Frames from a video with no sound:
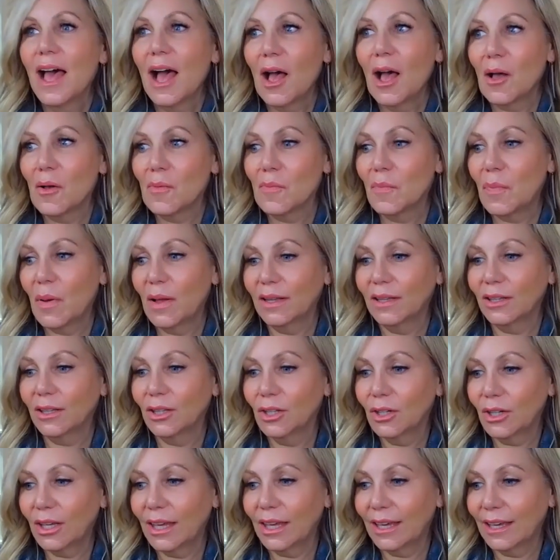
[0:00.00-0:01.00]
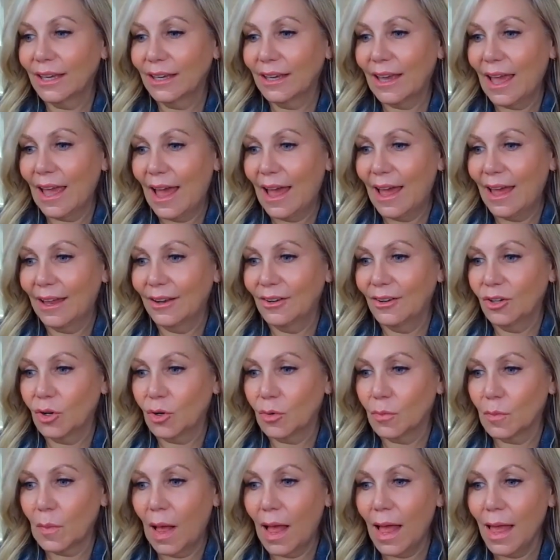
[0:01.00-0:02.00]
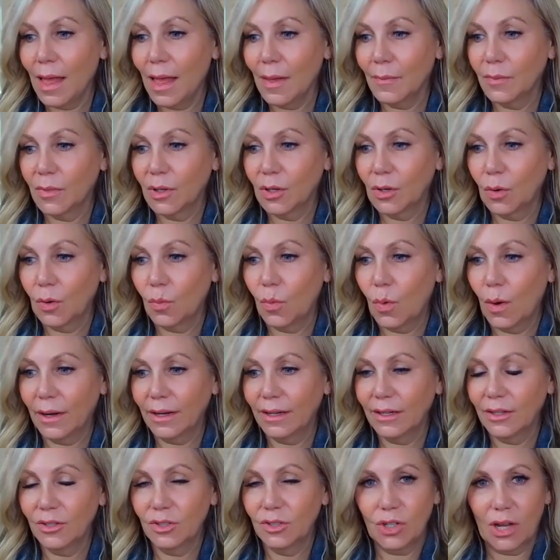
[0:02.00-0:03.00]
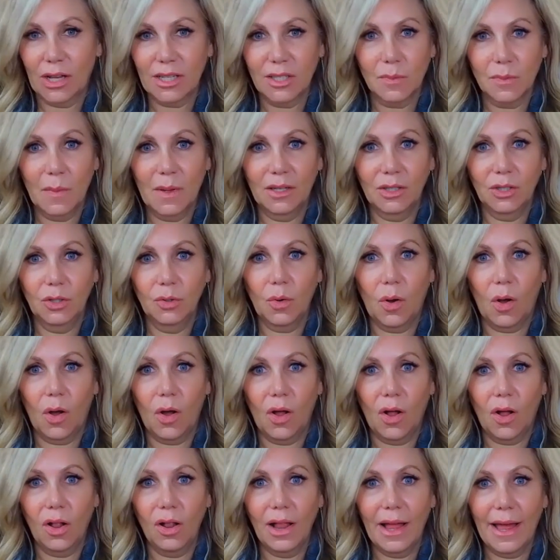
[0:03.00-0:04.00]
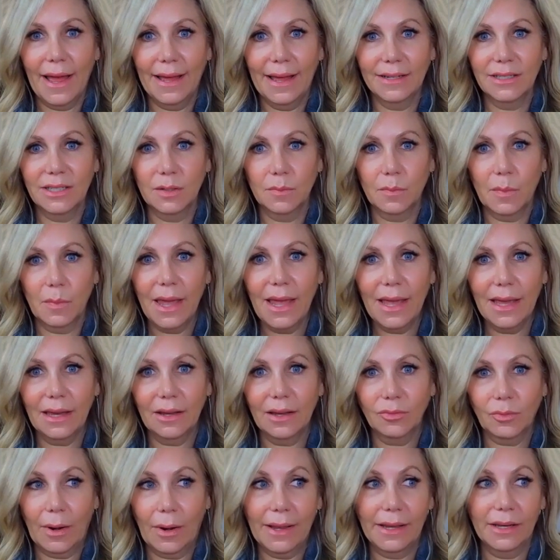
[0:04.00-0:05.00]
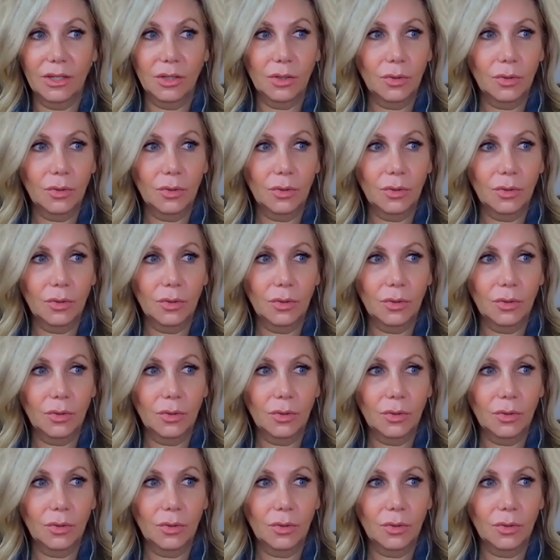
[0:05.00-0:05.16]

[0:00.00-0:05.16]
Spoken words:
But looking at your mom, what an adjustment you all had to make, right?